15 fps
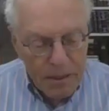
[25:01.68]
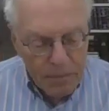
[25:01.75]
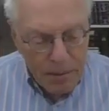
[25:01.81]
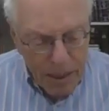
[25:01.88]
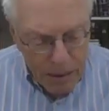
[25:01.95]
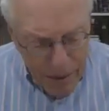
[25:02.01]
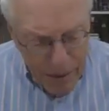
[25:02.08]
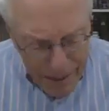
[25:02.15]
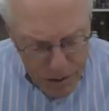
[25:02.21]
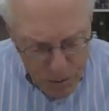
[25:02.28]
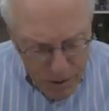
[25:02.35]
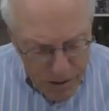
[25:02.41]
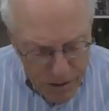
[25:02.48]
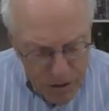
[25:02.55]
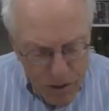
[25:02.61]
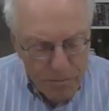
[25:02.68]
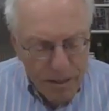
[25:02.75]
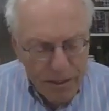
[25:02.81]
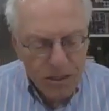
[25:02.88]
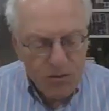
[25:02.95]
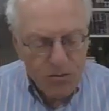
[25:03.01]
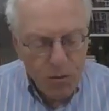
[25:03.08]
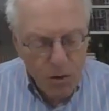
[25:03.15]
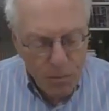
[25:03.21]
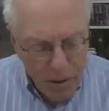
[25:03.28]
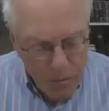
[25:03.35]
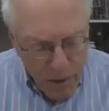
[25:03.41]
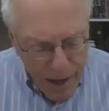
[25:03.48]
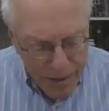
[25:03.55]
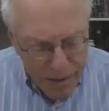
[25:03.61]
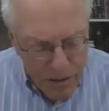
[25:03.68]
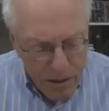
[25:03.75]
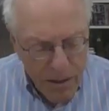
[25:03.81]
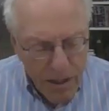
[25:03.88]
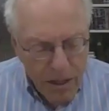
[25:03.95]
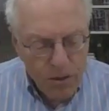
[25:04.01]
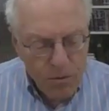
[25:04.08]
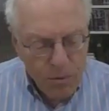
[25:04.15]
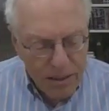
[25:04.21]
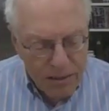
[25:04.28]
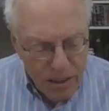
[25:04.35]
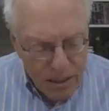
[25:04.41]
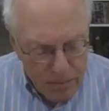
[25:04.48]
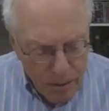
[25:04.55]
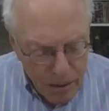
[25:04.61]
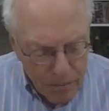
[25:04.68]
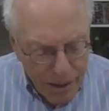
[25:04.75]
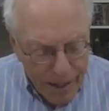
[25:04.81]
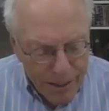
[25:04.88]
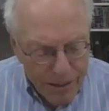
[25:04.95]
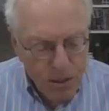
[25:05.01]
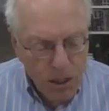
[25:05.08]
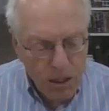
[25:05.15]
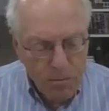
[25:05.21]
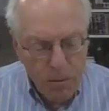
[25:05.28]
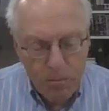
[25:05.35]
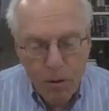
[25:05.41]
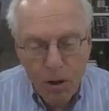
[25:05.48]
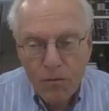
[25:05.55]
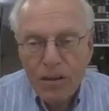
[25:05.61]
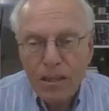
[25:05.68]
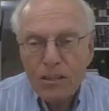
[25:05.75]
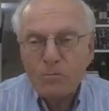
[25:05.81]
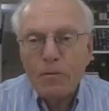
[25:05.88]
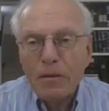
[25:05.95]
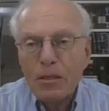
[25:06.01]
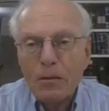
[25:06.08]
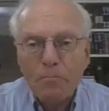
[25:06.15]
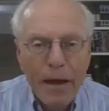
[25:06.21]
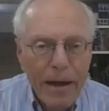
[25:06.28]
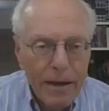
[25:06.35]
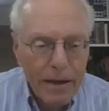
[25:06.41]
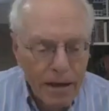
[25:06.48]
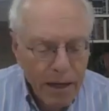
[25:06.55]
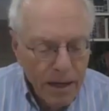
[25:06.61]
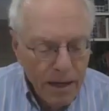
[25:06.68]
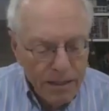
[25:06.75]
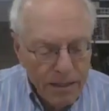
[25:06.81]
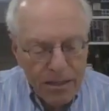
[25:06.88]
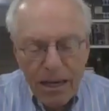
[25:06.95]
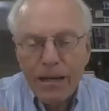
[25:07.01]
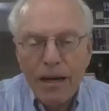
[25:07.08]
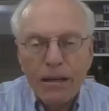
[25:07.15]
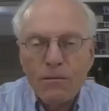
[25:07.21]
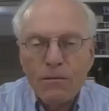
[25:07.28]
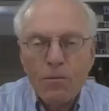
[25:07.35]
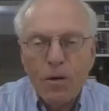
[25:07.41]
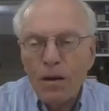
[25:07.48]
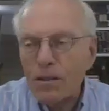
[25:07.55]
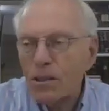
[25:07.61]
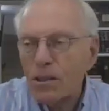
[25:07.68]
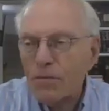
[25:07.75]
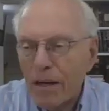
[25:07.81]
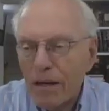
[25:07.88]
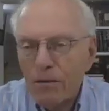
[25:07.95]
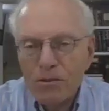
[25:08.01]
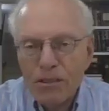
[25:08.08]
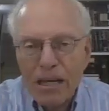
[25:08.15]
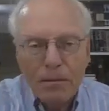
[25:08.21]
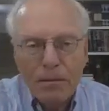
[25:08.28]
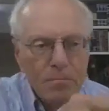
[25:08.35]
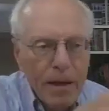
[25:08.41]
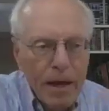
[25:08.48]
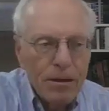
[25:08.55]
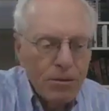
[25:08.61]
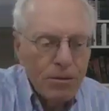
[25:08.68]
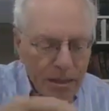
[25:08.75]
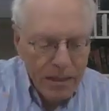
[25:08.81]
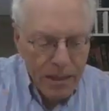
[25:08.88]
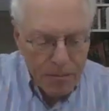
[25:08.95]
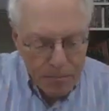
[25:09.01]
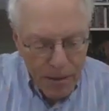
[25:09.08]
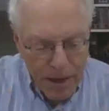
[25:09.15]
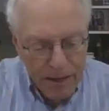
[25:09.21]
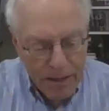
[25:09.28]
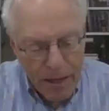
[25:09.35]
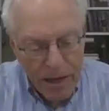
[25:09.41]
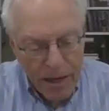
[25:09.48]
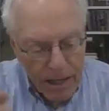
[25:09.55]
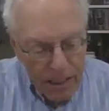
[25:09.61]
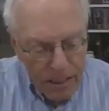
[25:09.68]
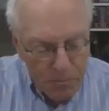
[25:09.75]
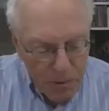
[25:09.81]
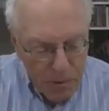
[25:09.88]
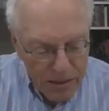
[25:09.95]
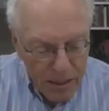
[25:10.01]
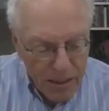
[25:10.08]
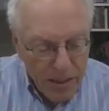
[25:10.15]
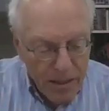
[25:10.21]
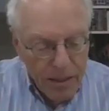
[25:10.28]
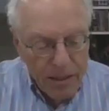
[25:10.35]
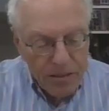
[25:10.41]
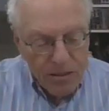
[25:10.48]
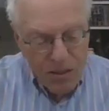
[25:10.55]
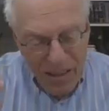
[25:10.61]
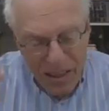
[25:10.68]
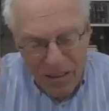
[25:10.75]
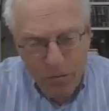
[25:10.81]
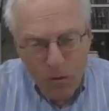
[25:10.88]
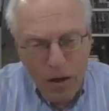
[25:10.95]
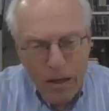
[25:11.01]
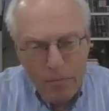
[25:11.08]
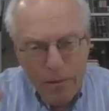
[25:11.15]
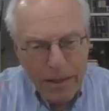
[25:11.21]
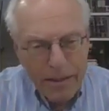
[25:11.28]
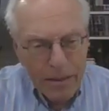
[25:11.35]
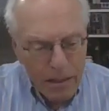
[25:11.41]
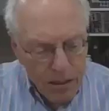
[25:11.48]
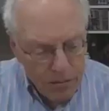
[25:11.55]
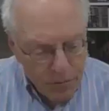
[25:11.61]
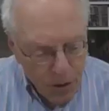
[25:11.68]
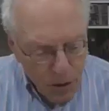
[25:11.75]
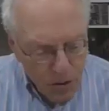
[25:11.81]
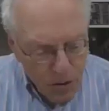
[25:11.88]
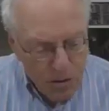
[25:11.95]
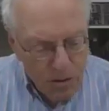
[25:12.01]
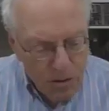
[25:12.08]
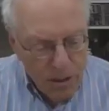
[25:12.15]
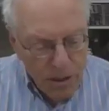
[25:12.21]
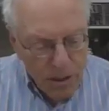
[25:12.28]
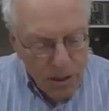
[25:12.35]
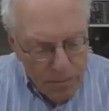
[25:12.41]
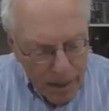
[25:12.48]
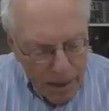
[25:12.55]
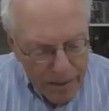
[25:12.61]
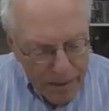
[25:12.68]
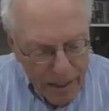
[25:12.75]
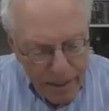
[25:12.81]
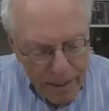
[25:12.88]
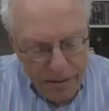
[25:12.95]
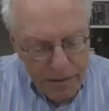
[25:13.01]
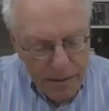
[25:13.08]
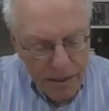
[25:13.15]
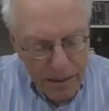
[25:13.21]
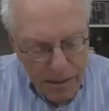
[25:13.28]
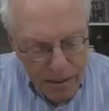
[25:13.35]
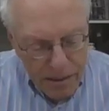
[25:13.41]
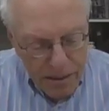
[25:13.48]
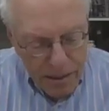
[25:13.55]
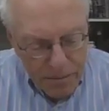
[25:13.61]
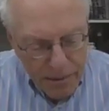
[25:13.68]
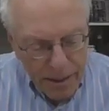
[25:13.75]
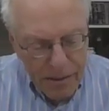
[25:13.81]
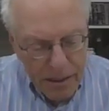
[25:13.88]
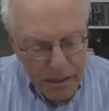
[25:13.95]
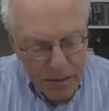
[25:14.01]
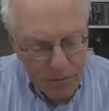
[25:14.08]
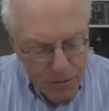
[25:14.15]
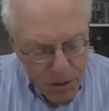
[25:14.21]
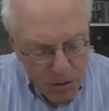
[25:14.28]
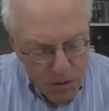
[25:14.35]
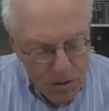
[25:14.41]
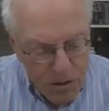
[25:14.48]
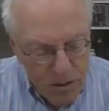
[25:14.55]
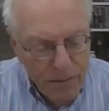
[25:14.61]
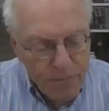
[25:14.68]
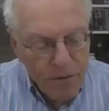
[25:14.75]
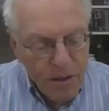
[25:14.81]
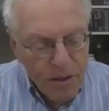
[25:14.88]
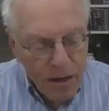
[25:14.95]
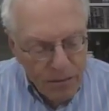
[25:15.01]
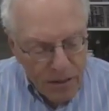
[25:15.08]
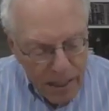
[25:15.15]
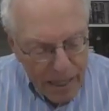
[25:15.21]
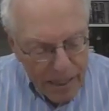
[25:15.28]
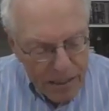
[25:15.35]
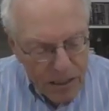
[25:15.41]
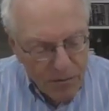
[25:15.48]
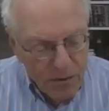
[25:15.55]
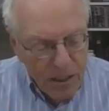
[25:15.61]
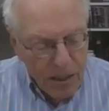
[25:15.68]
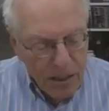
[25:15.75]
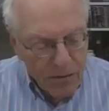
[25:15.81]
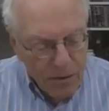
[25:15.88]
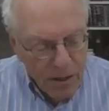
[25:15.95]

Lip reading: But the Balabayas really should make the shvua. But rather, the reason is the Balabayas tar b'pol. If he's busy paying, he's got 100 workers over here. Who's getting paid? Who didn't get paid? He's busy. So therefore, he might get confused. He might not. He might get confused. If a lace of